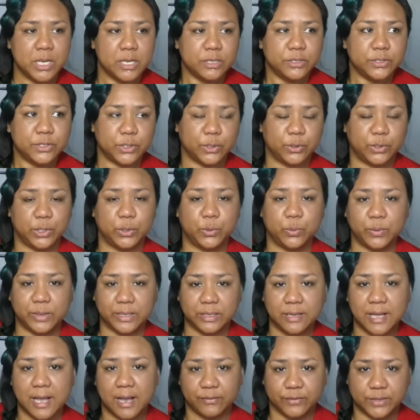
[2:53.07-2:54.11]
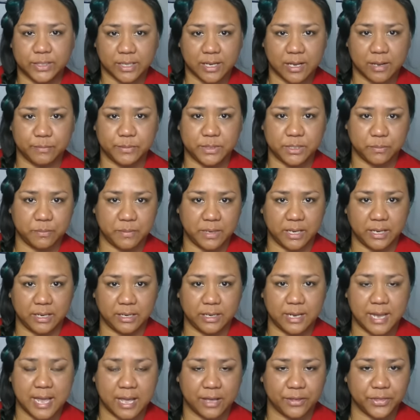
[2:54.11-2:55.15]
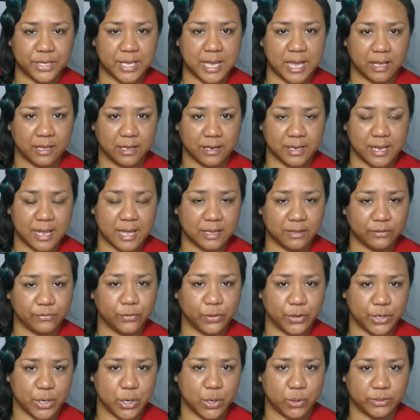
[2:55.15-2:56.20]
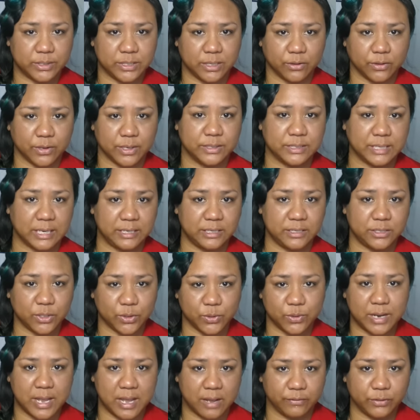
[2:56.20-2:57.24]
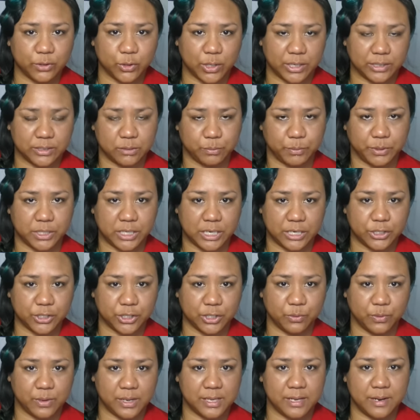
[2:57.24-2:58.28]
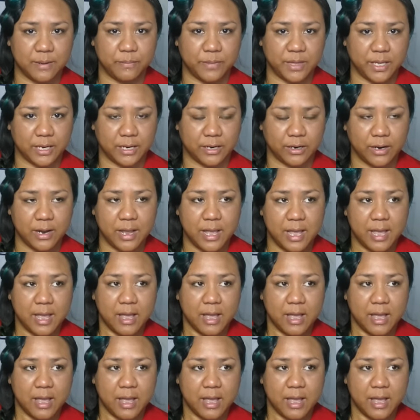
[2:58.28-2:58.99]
So you will have to come to me at the California Hotel because I don't have transportation while I'm there.